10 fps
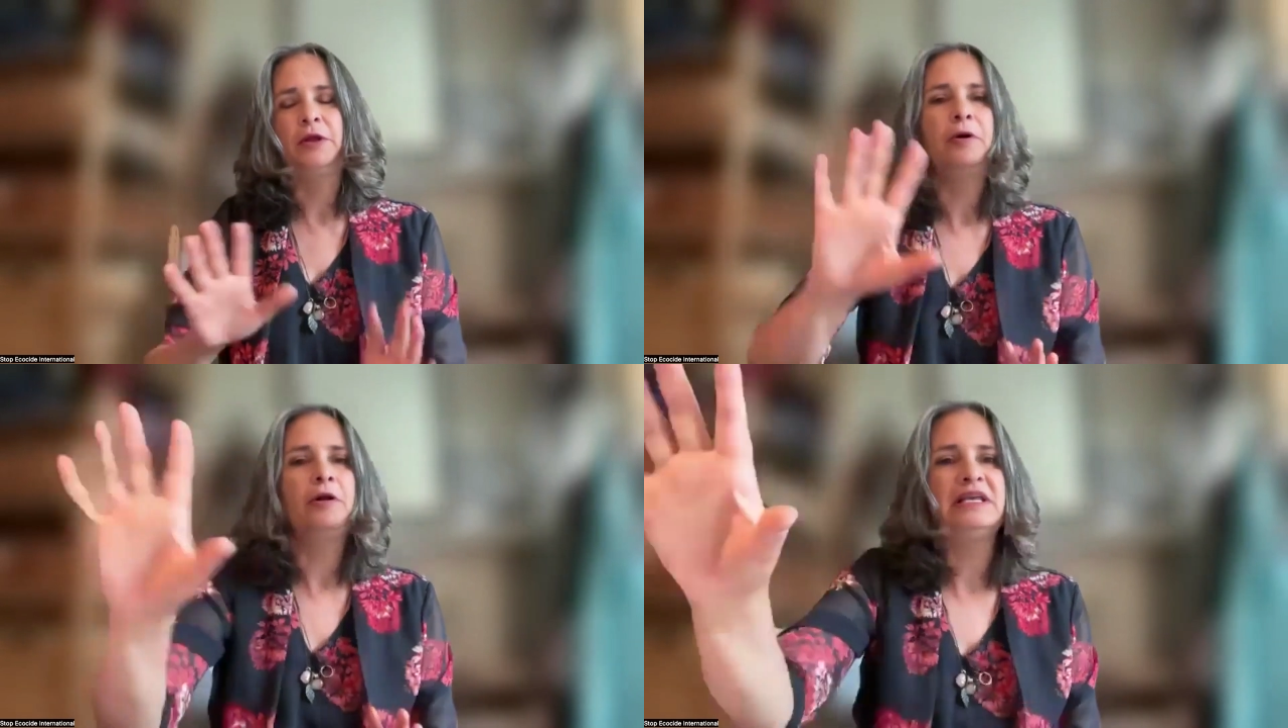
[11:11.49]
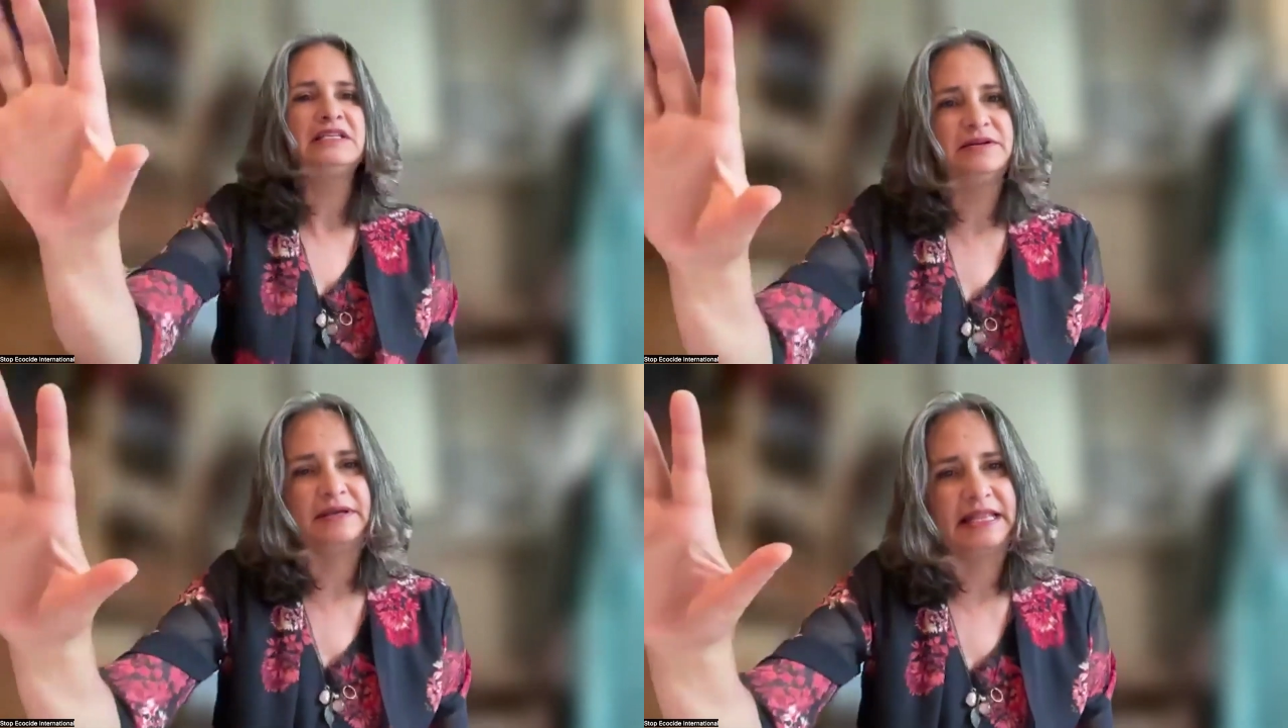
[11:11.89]
Polly's
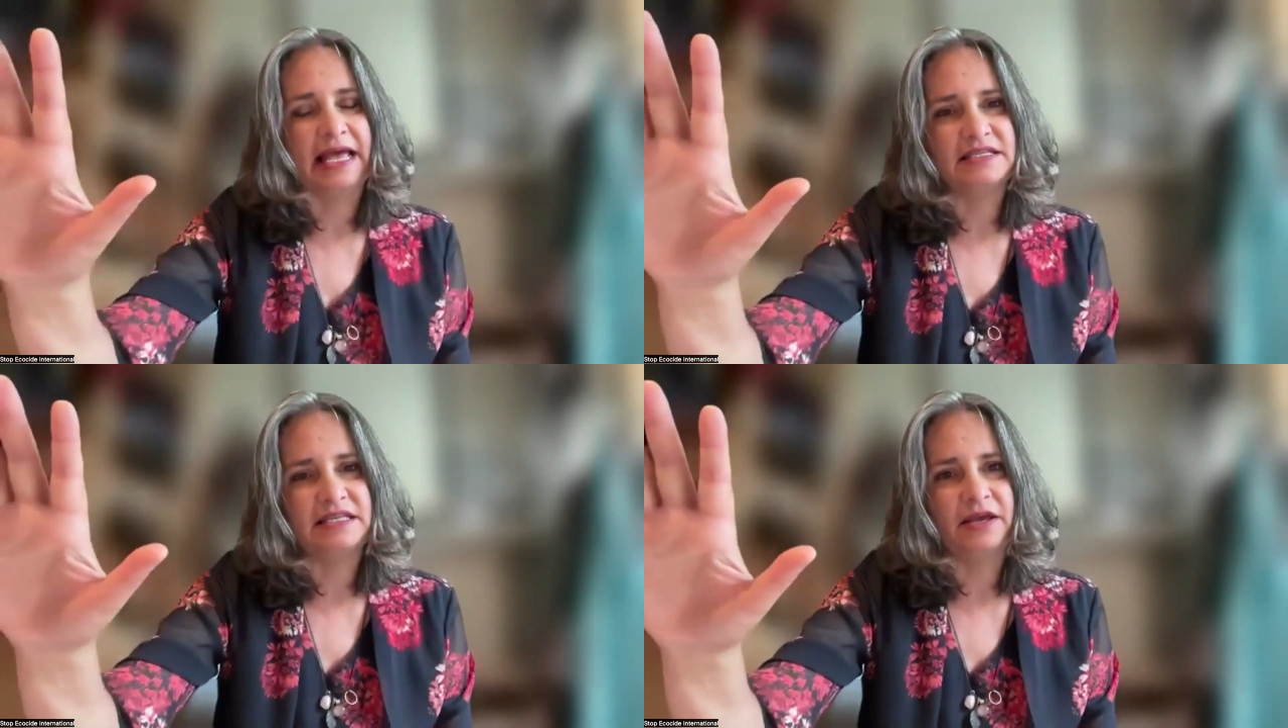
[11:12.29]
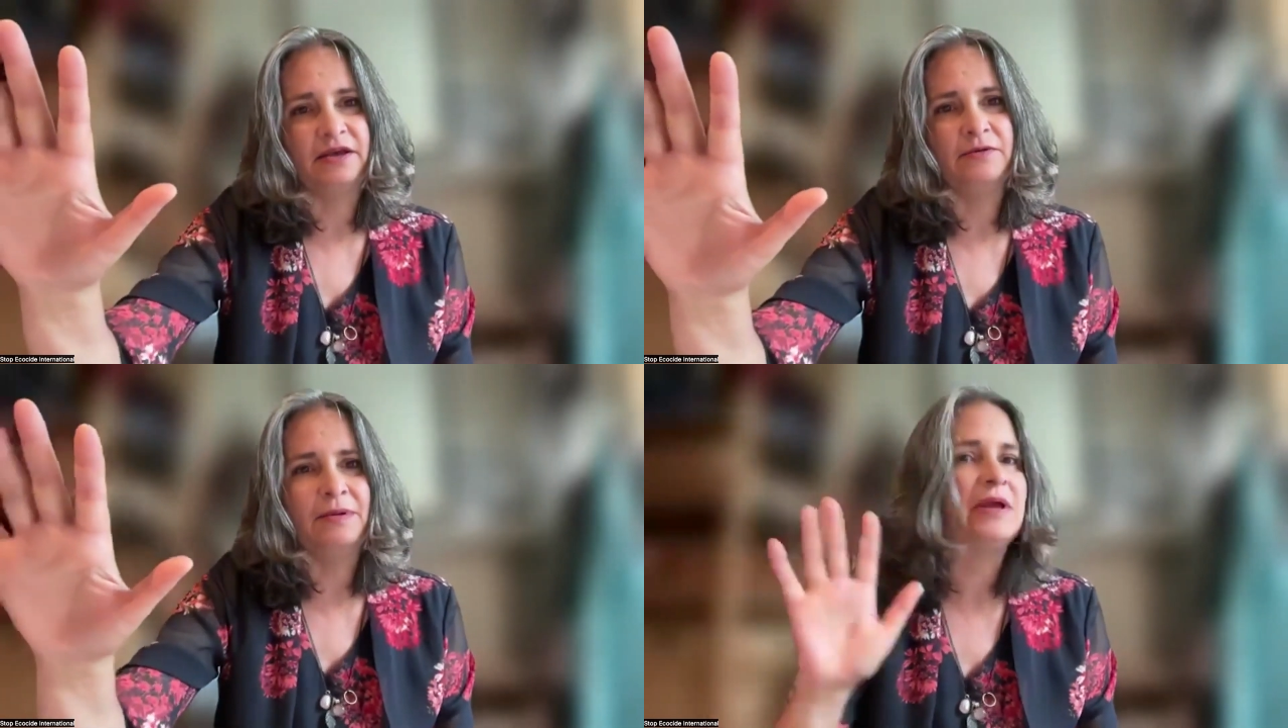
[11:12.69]
doing that, so
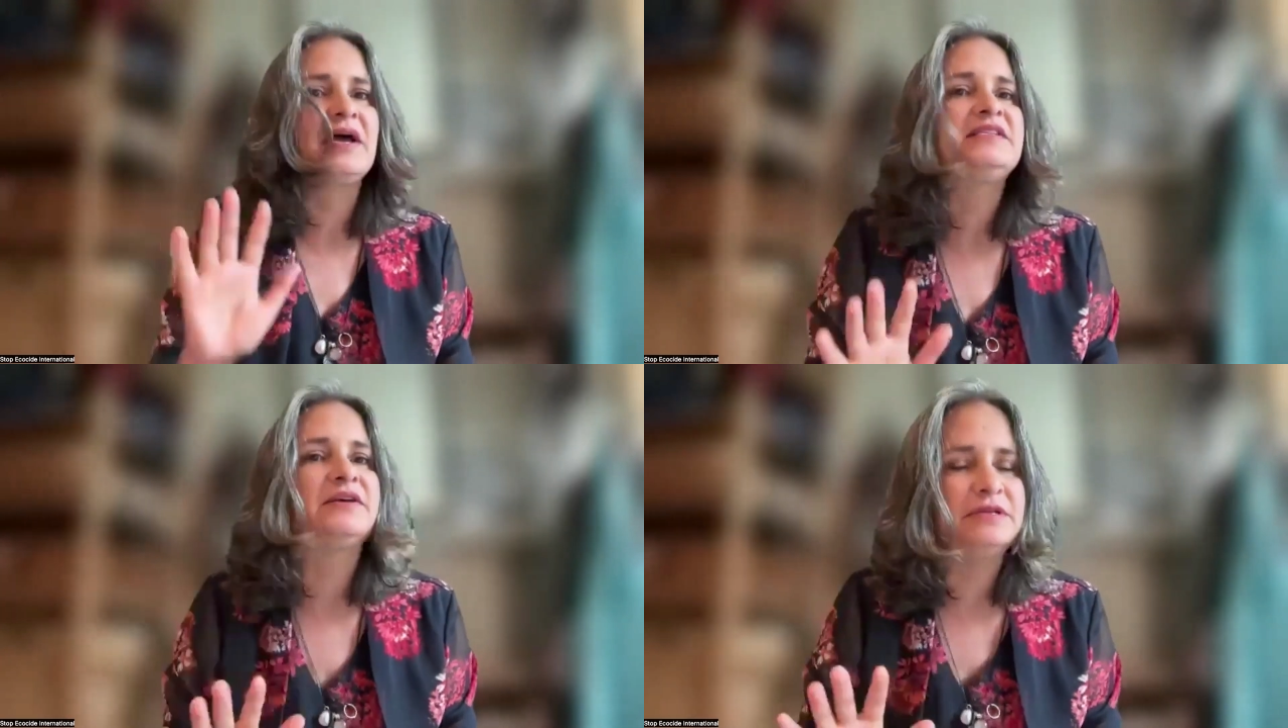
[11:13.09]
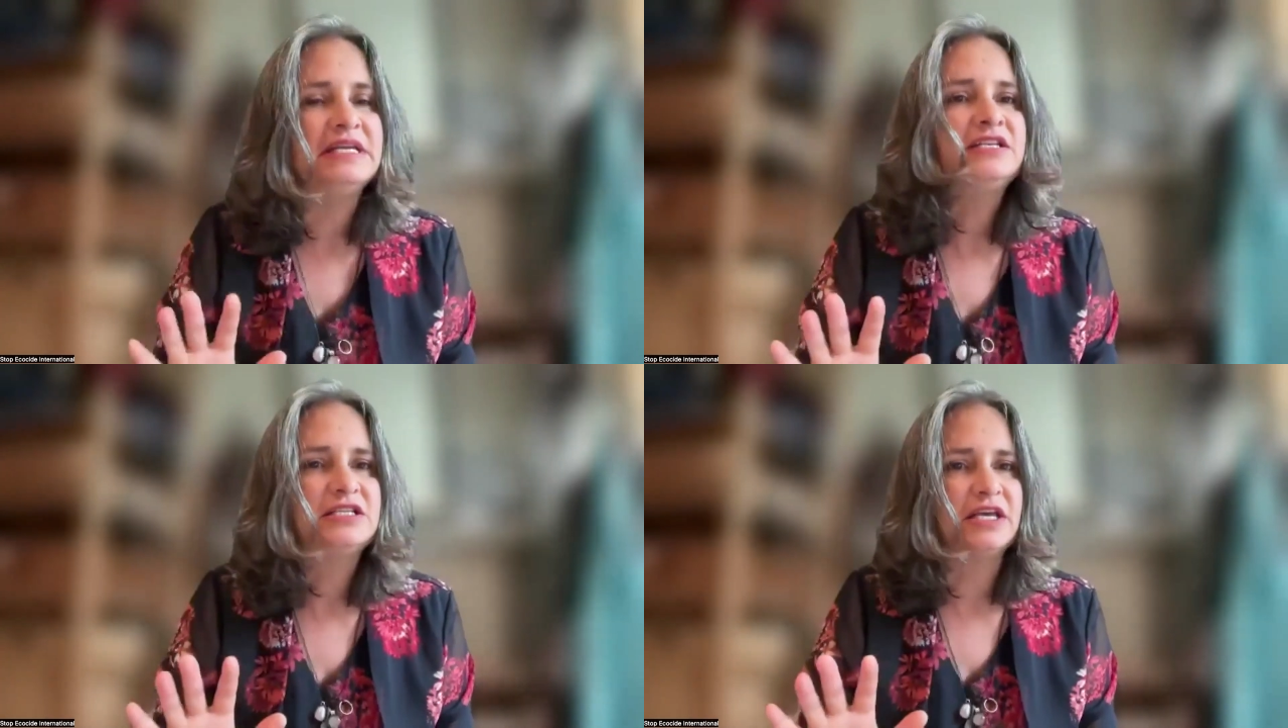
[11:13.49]
maybe I don't
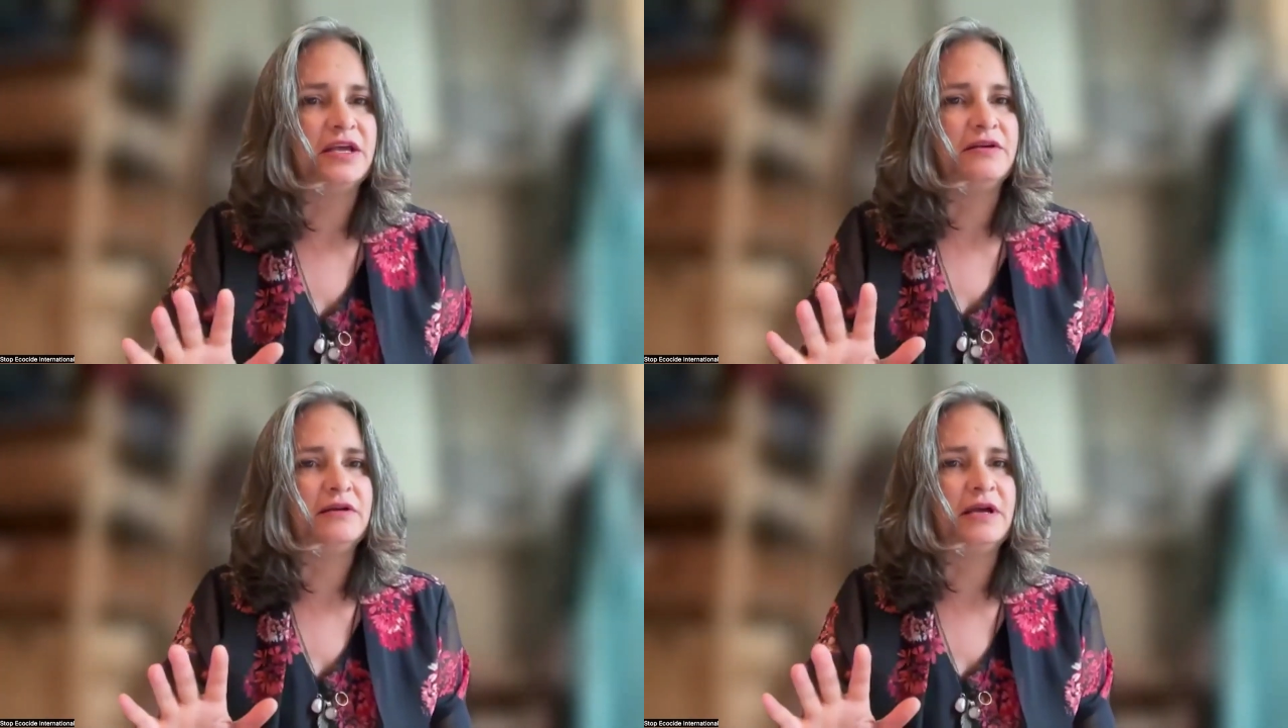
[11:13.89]
need to.